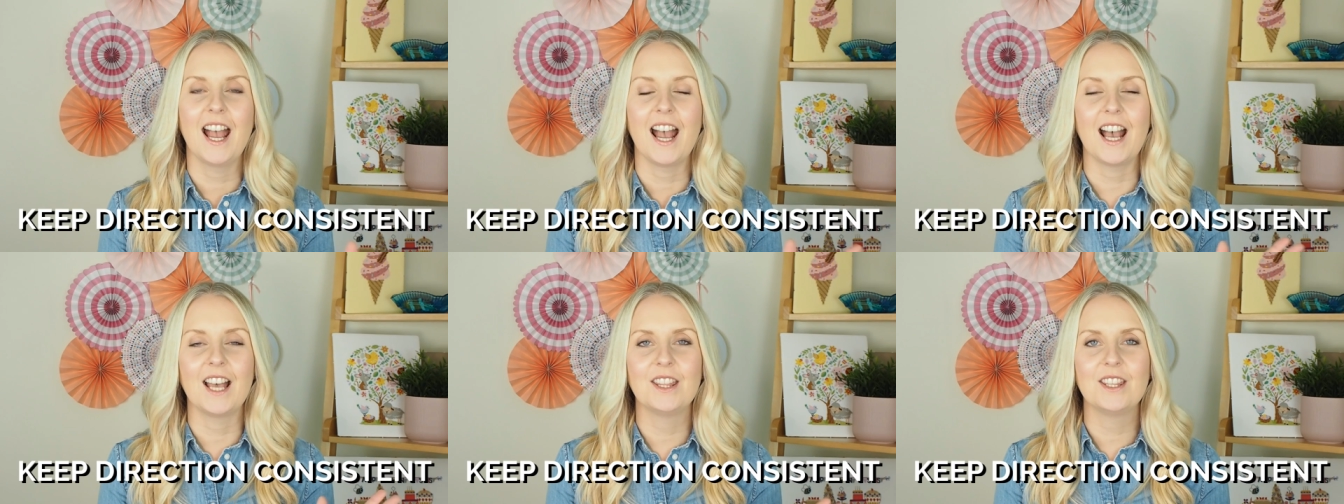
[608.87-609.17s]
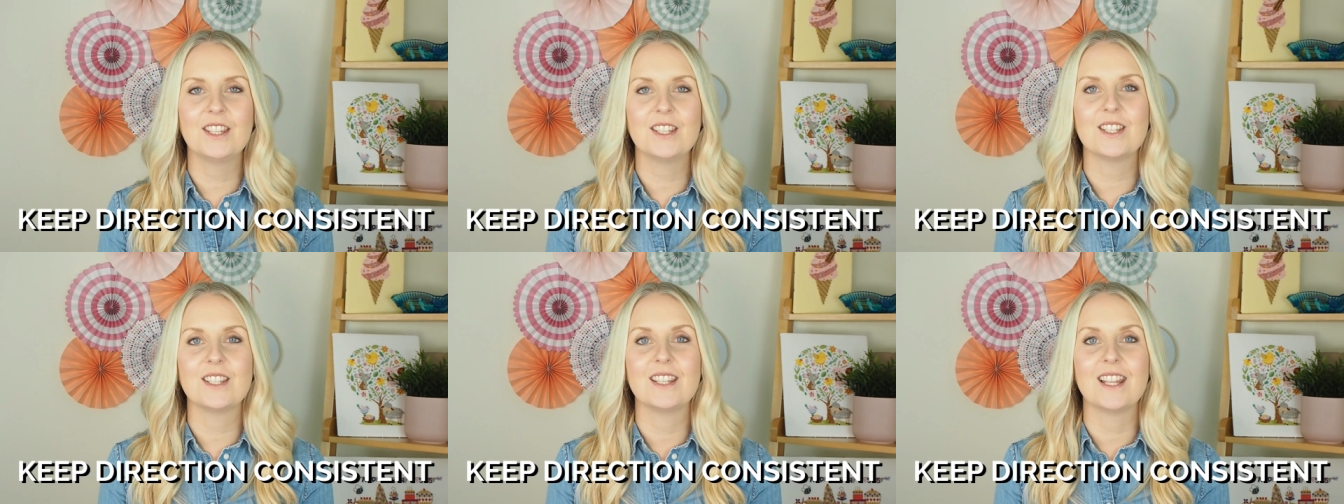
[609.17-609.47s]

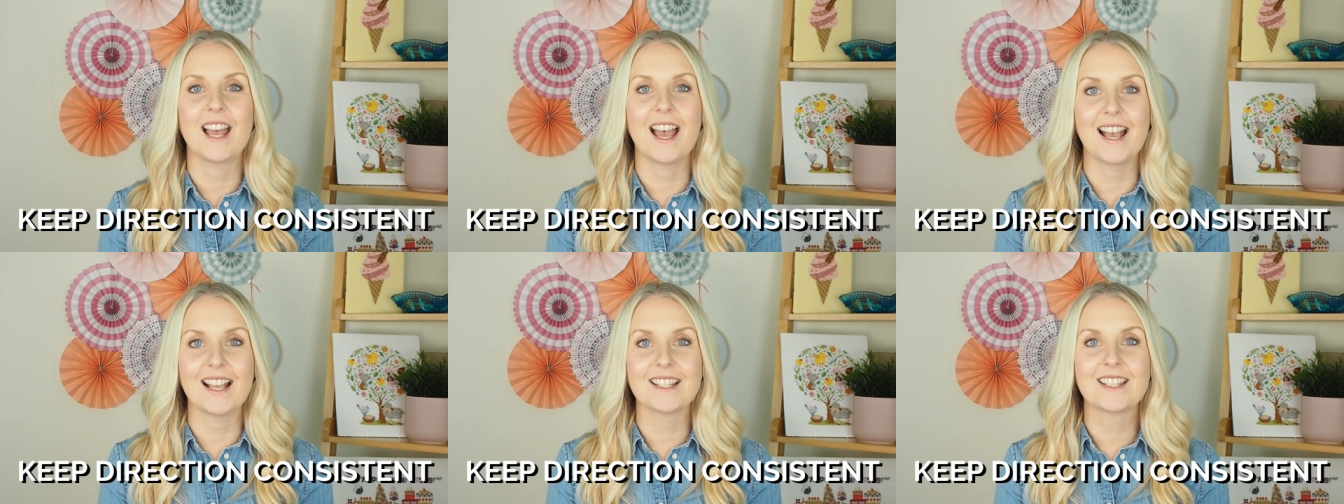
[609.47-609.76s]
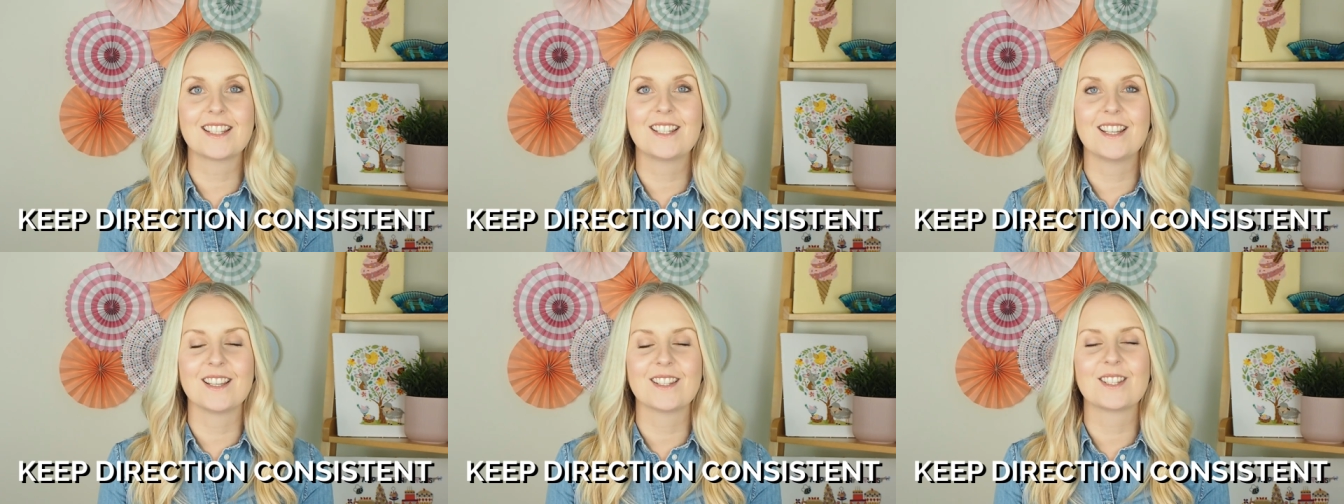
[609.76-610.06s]
and
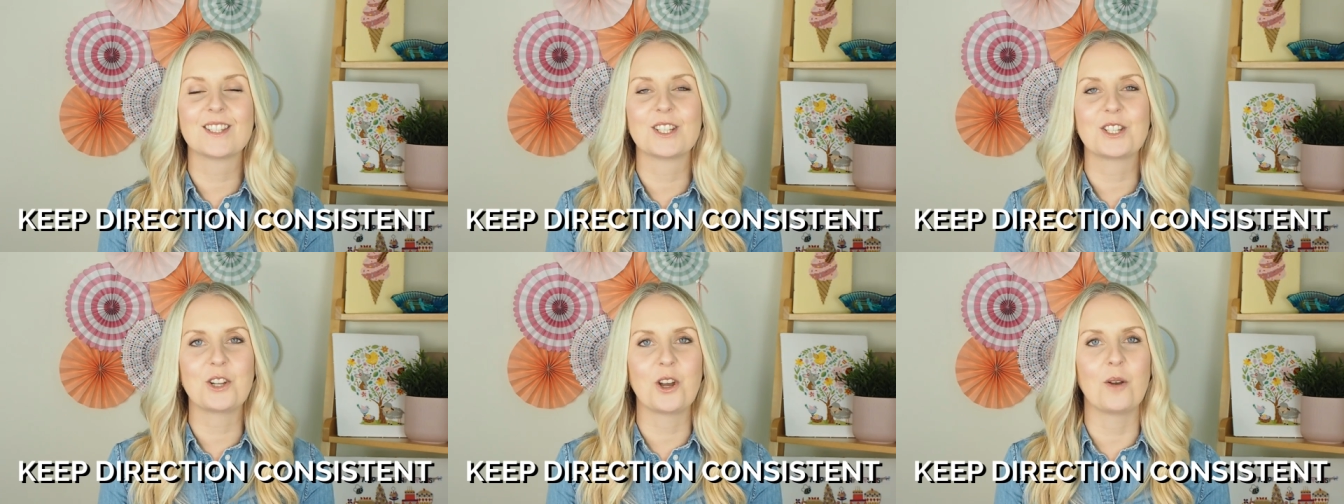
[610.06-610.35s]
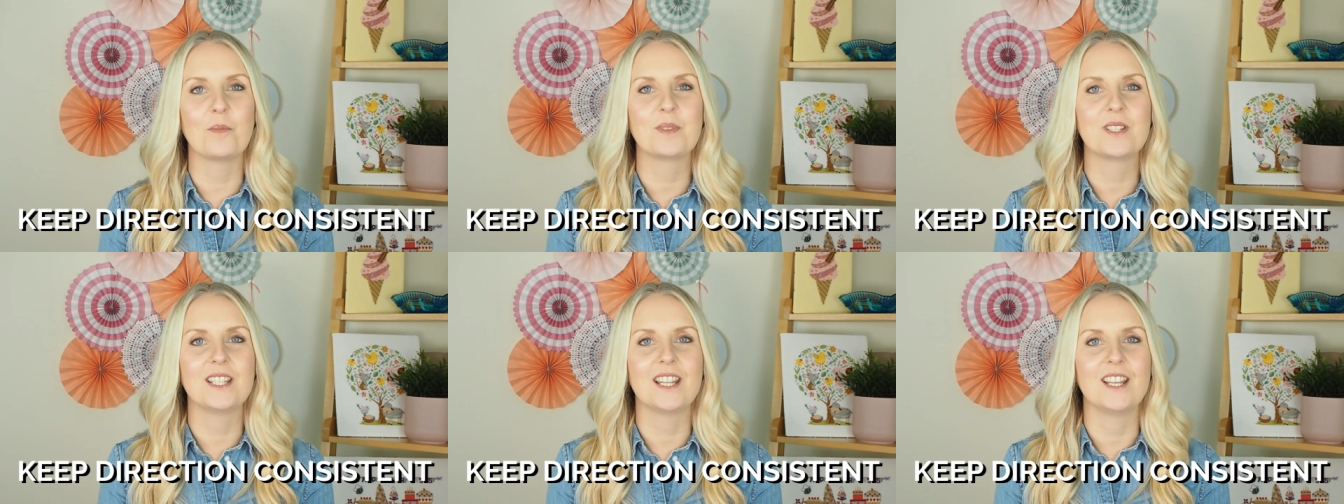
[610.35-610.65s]
as does the
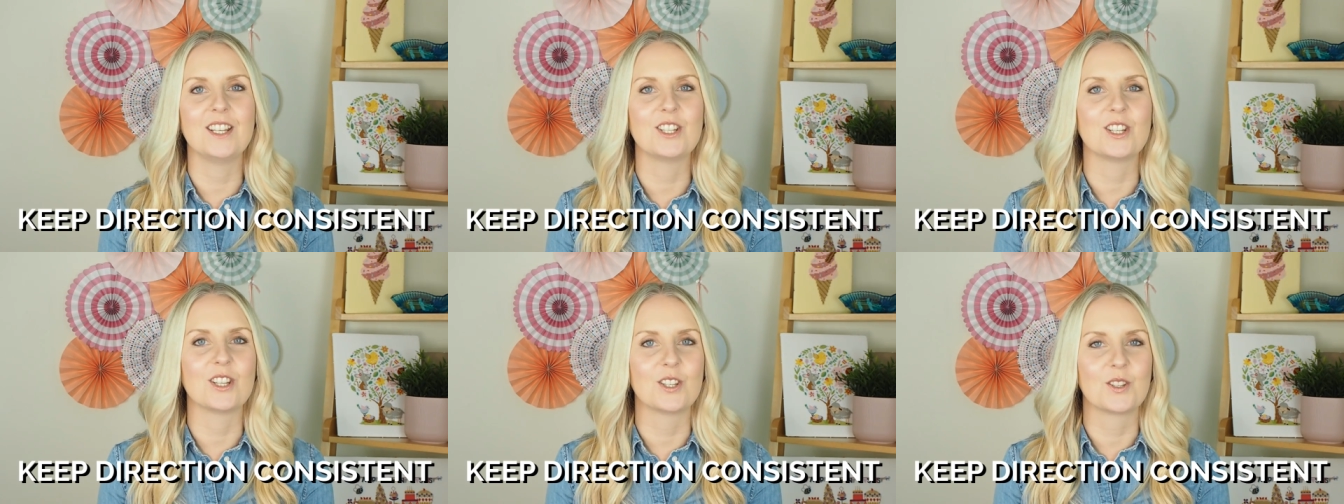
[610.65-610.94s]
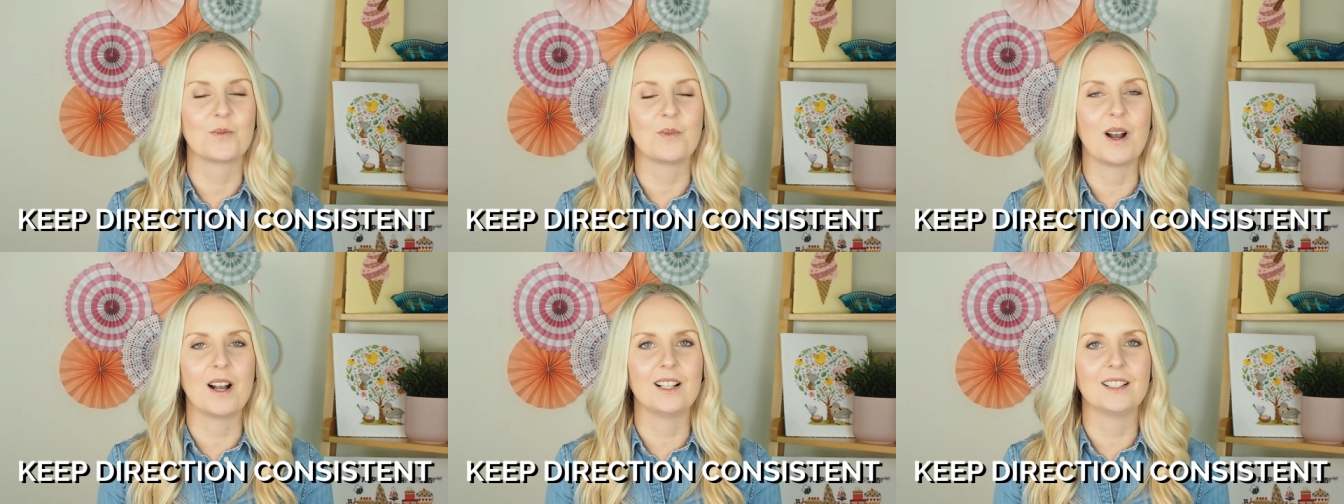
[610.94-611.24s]
top stitch as
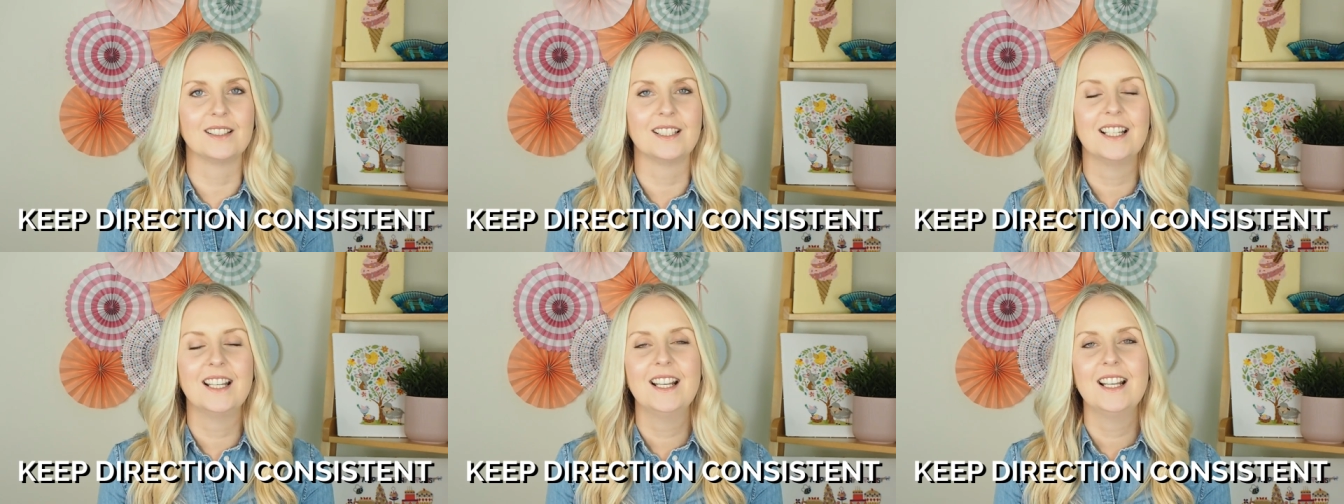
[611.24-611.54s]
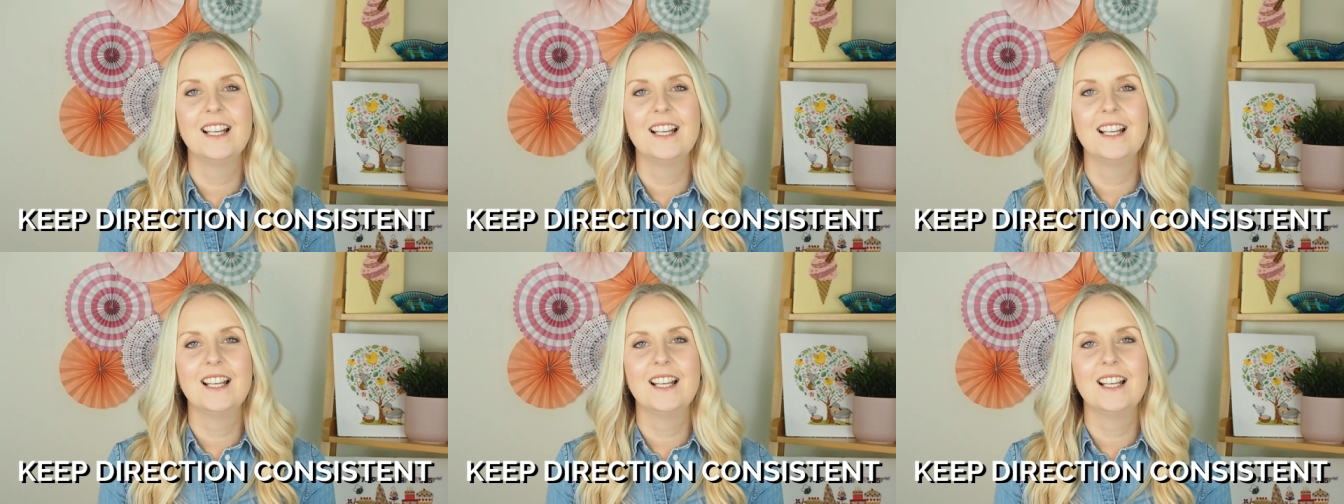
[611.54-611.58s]
well.